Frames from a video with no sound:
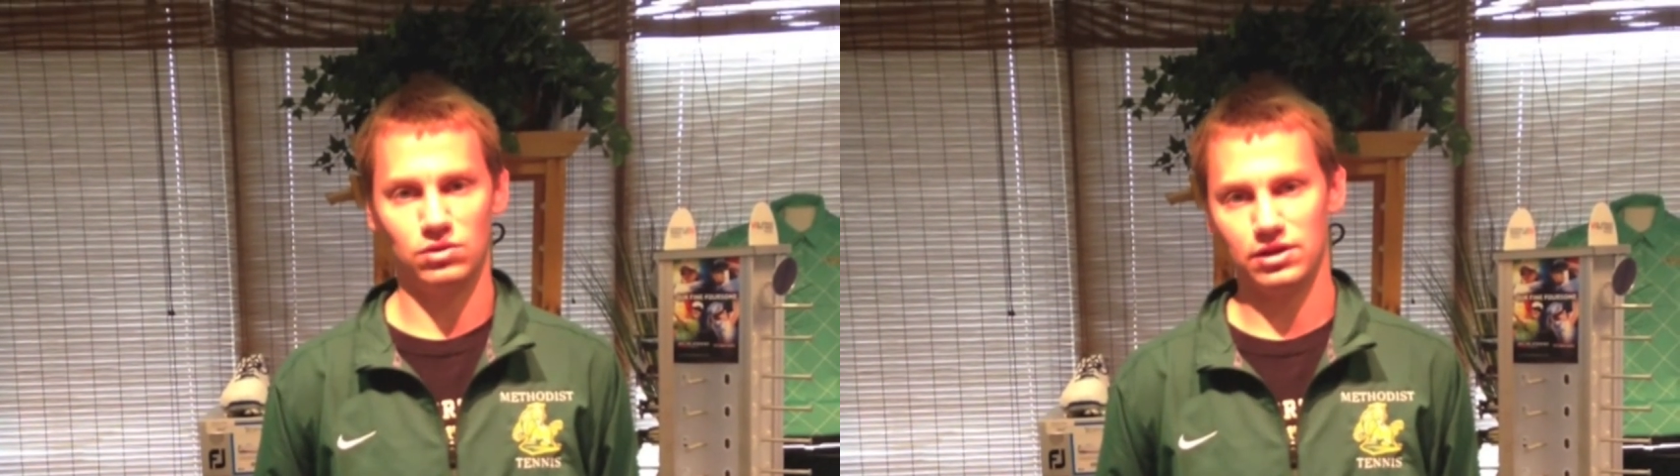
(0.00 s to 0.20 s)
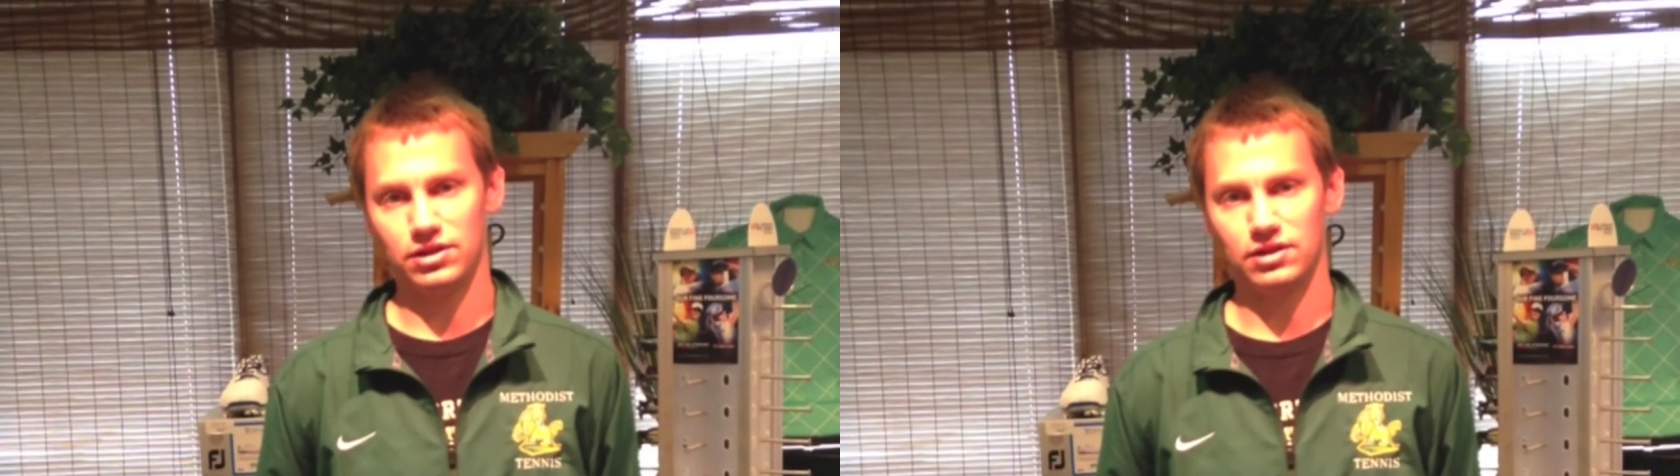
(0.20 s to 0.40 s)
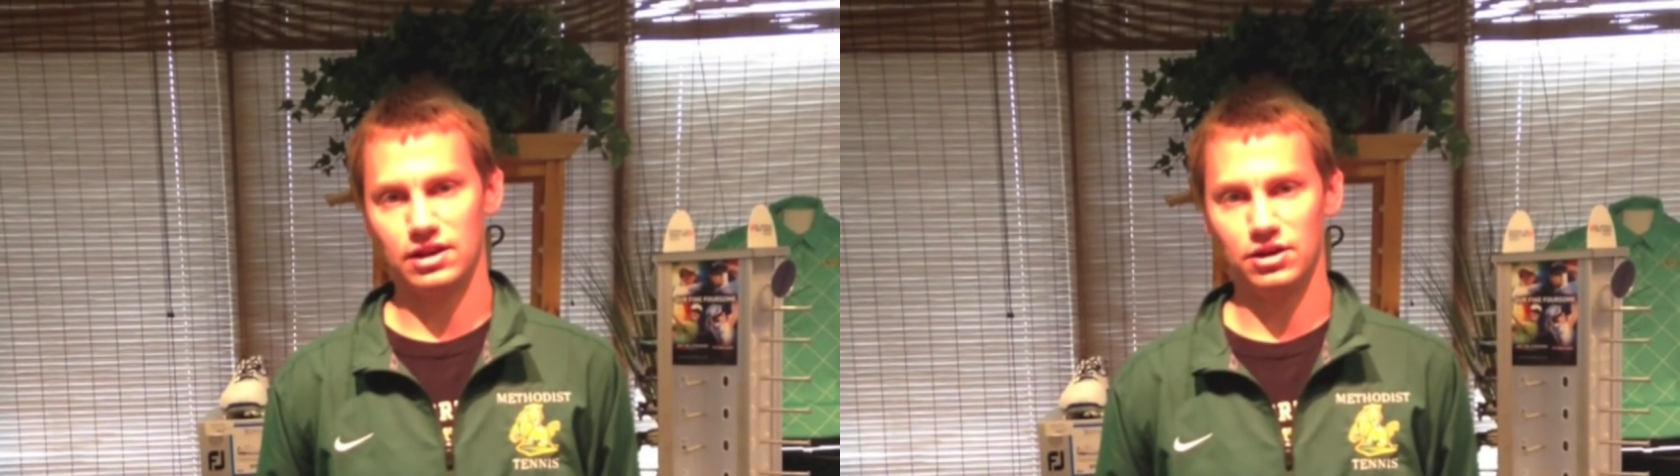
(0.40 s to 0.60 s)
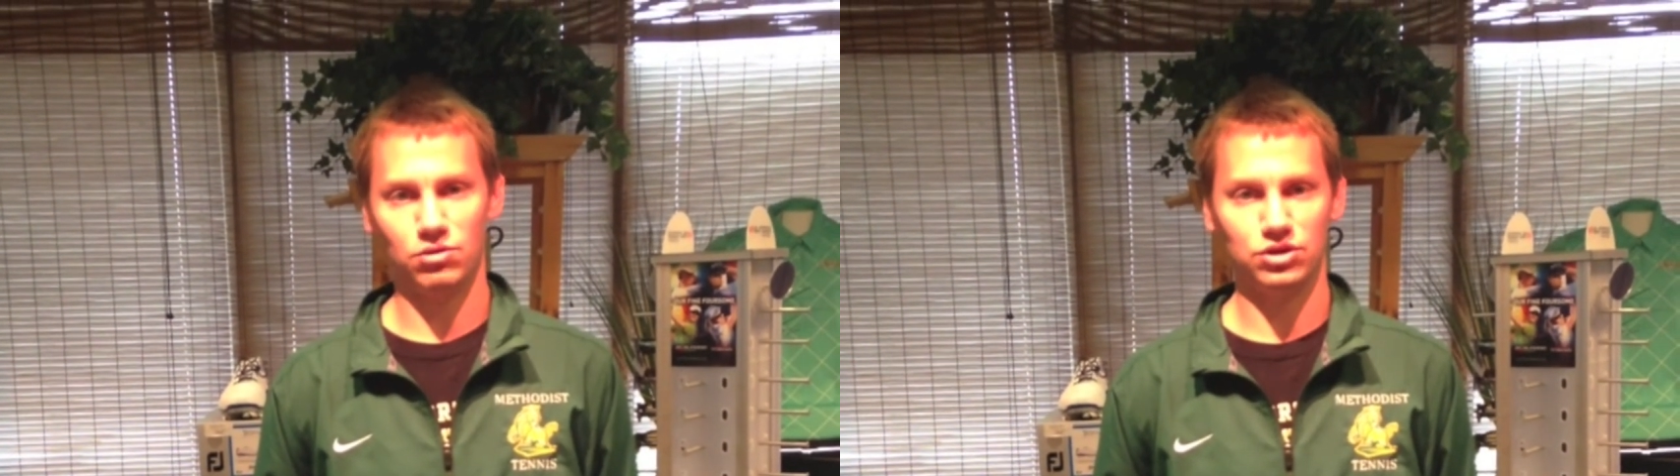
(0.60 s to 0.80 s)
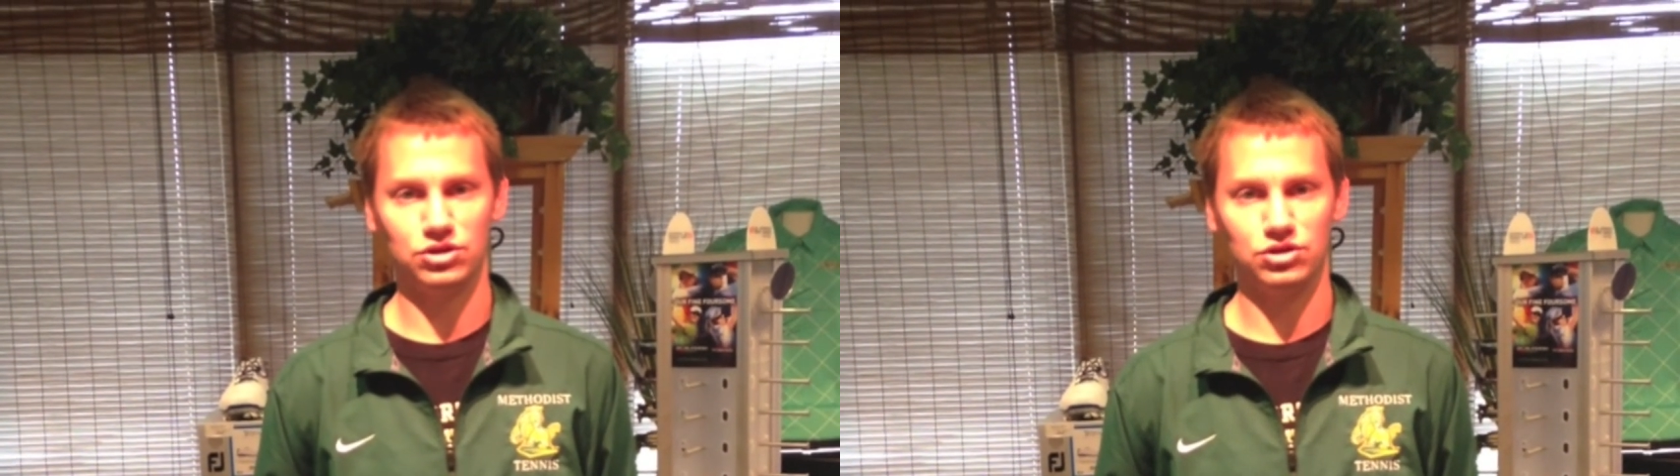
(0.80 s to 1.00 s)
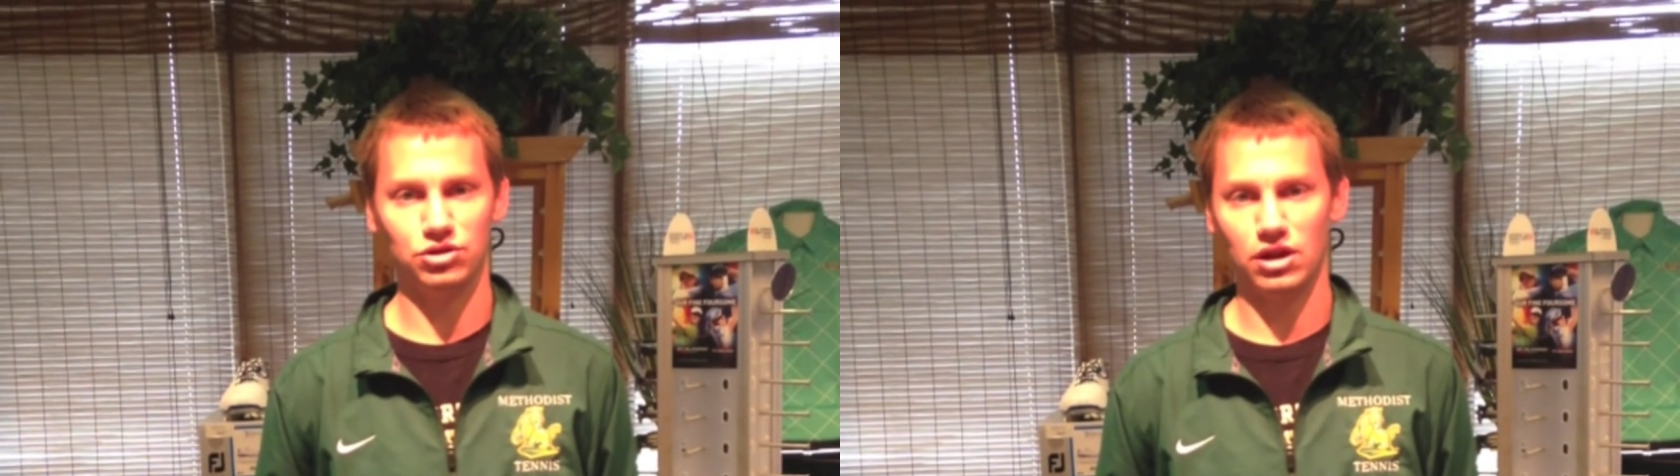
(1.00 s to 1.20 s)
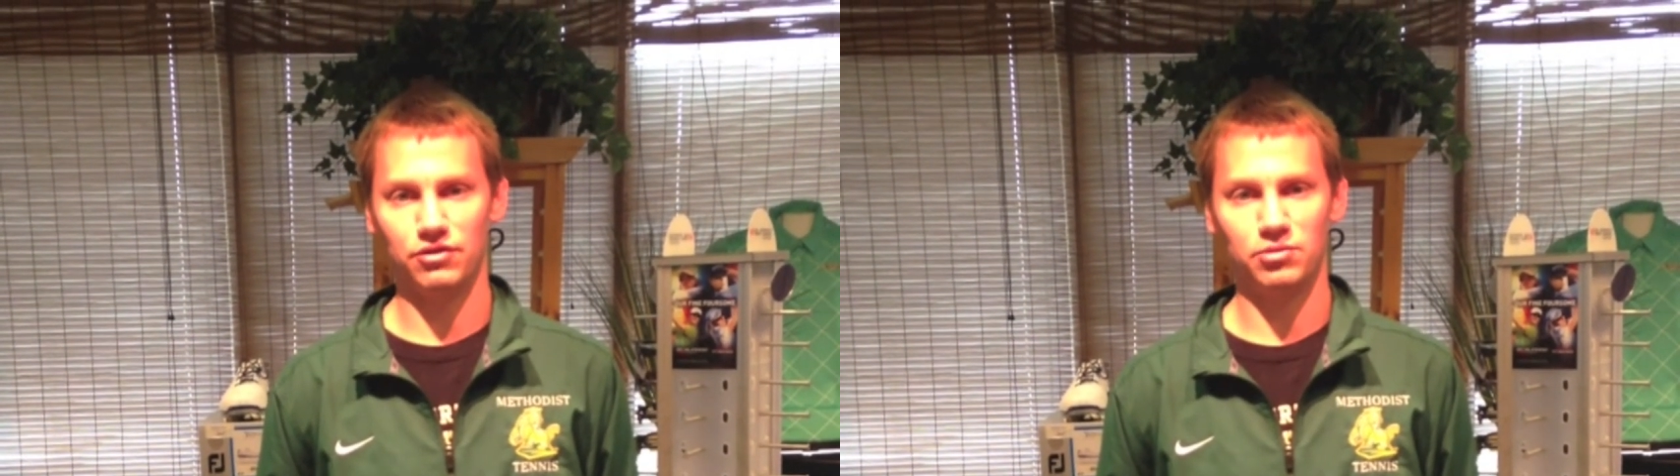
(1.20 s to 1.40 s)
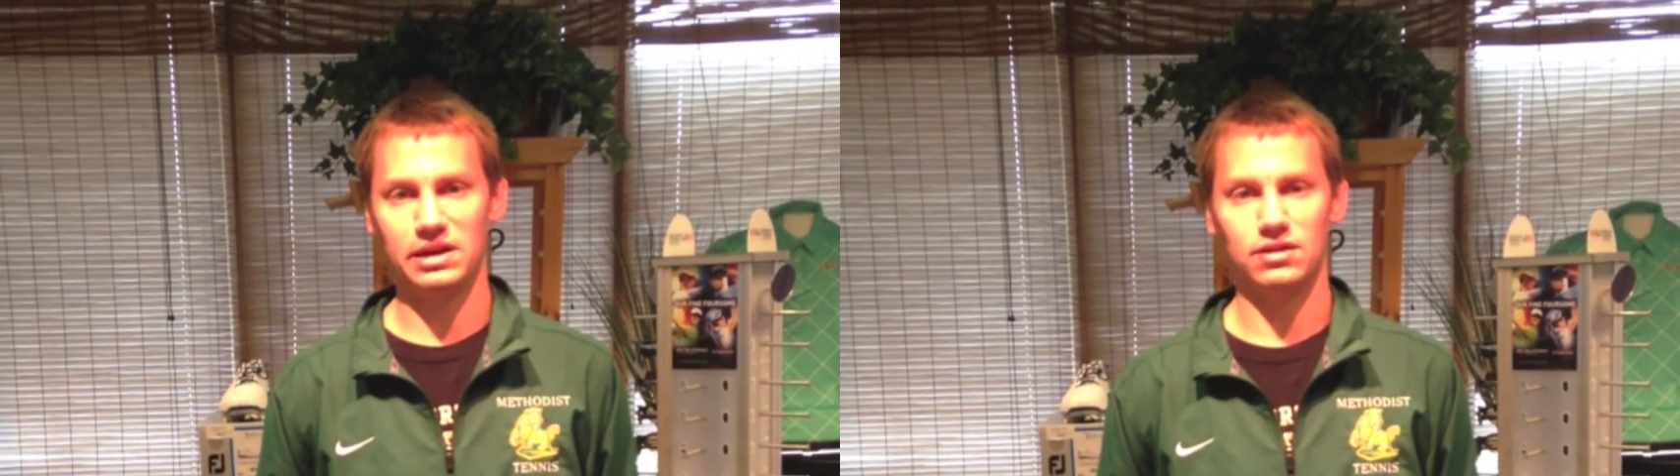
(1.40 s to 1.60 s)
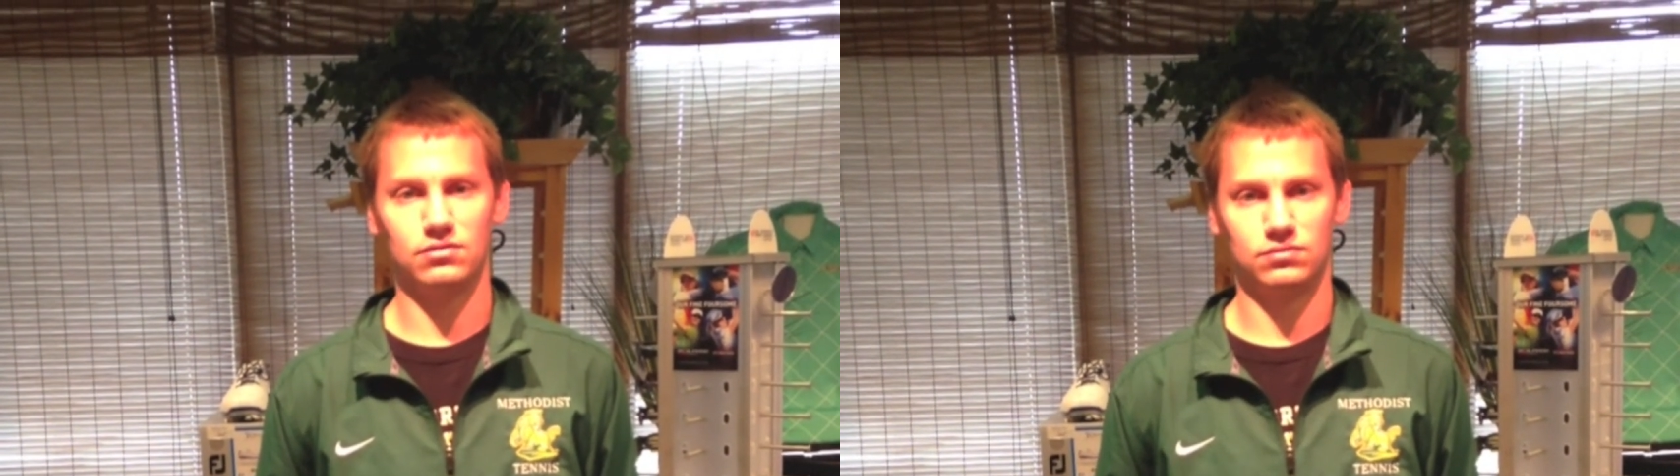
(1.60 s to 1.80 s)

with anyone you'll ever meet.